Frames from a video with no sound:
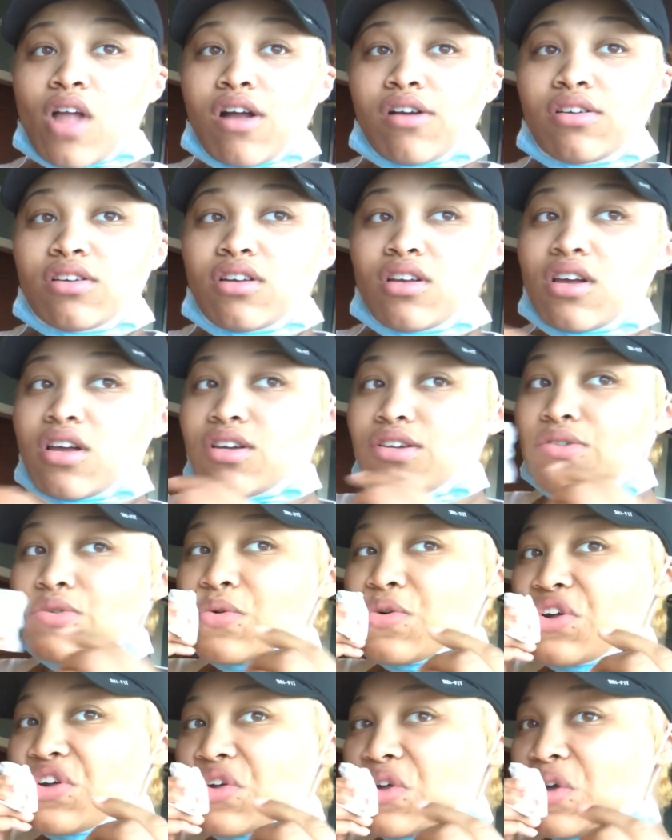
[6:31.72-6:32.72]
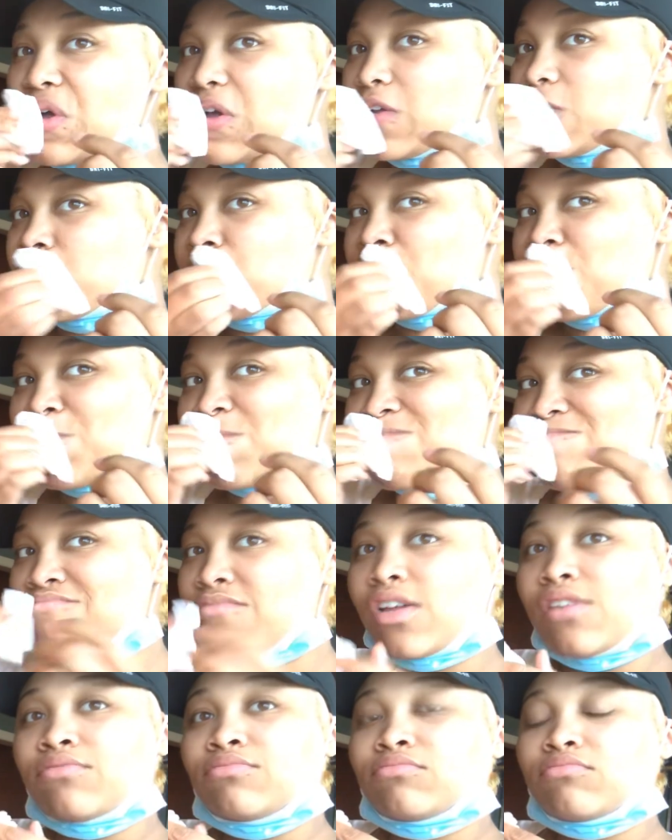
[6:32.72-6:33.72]
yeah, you will.
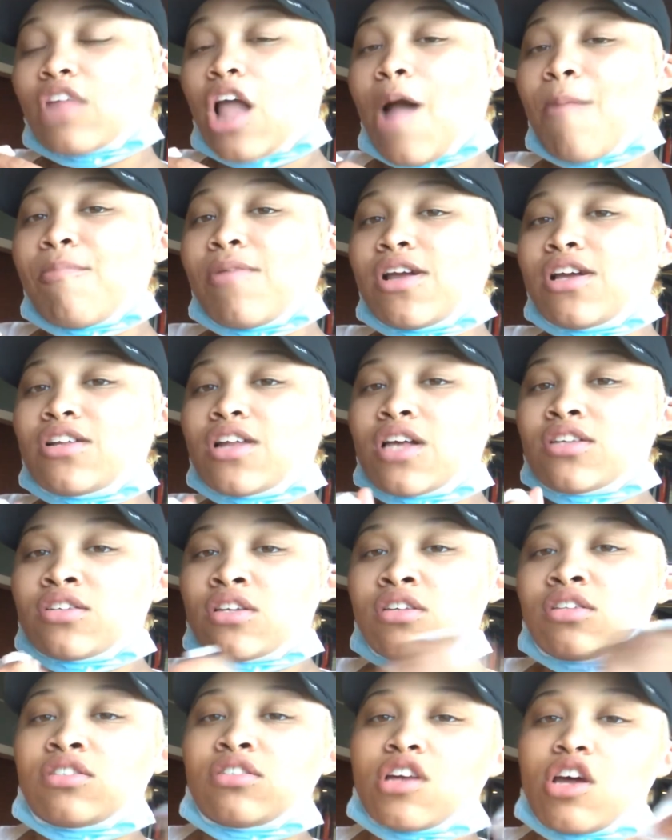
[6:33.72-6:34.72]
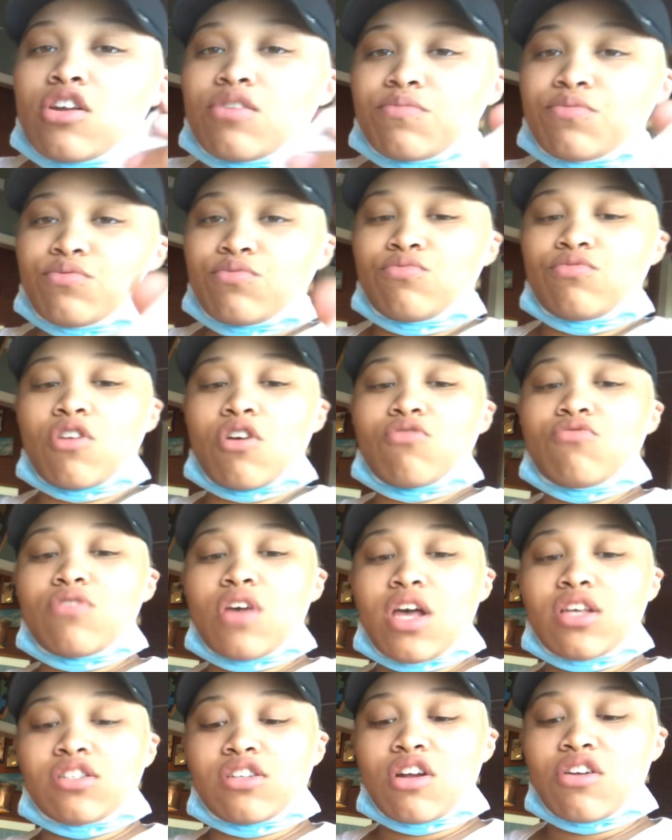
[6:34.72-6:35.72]
I mean, that's understandable. You know, we
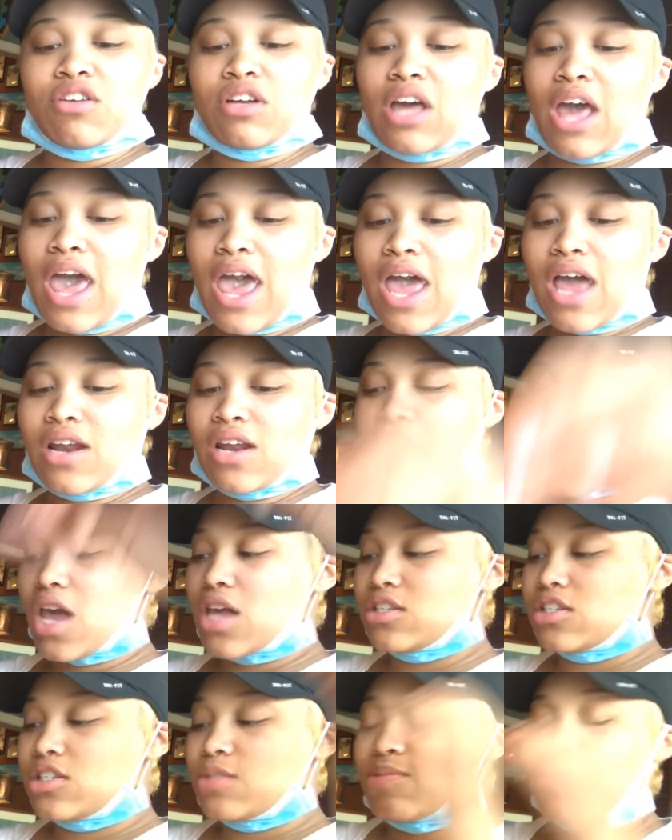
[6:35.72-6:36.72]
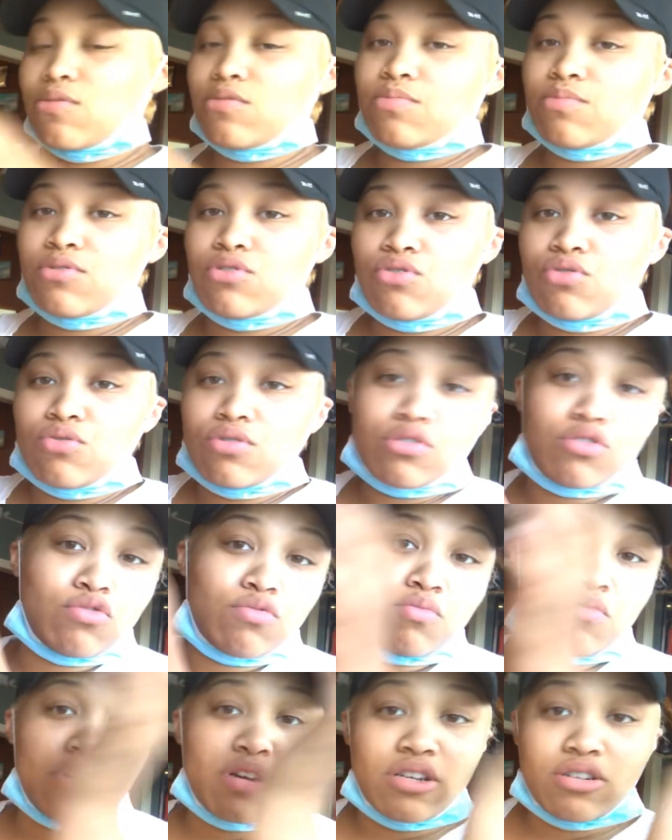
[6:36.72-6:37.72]
got certain guidelines because people be doing too
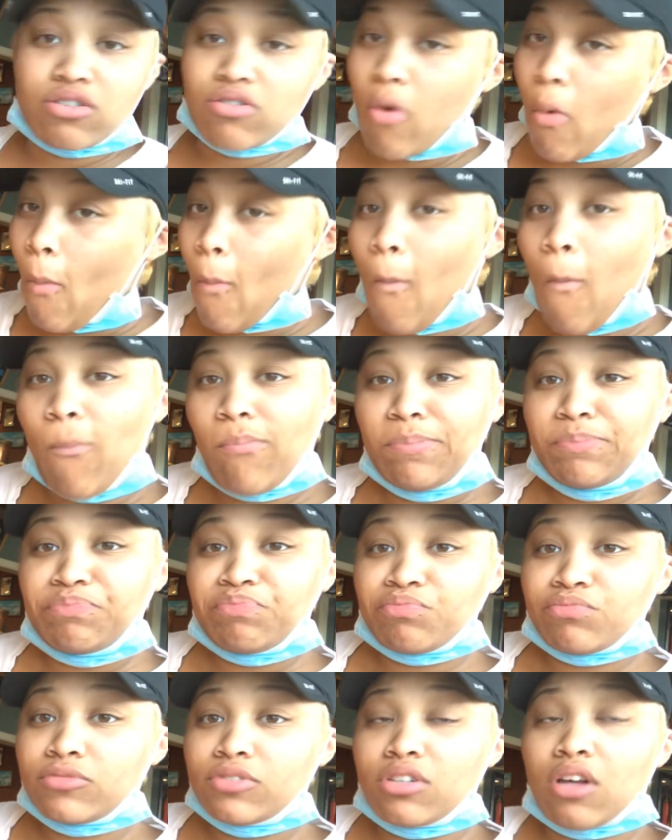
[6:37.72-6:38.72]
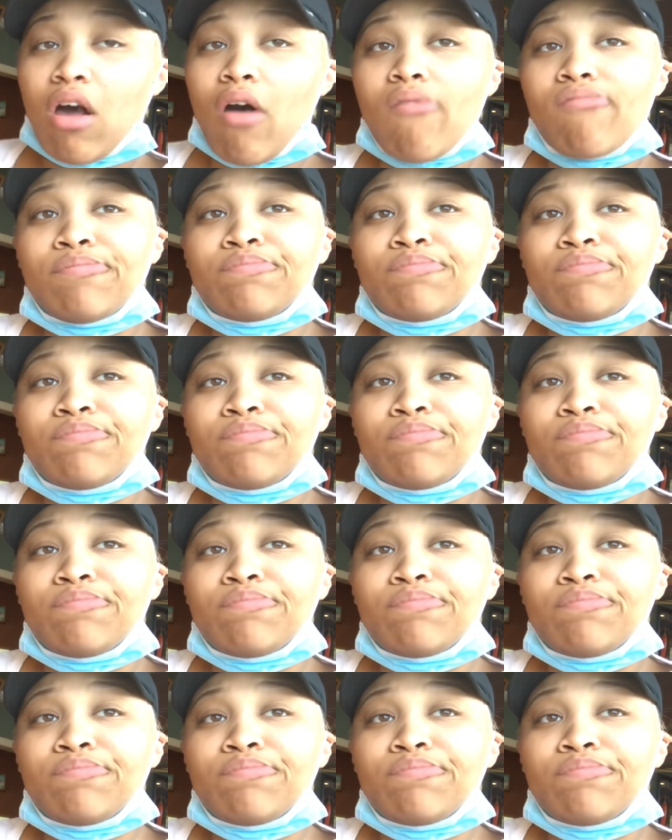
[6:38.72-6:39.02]
much. So,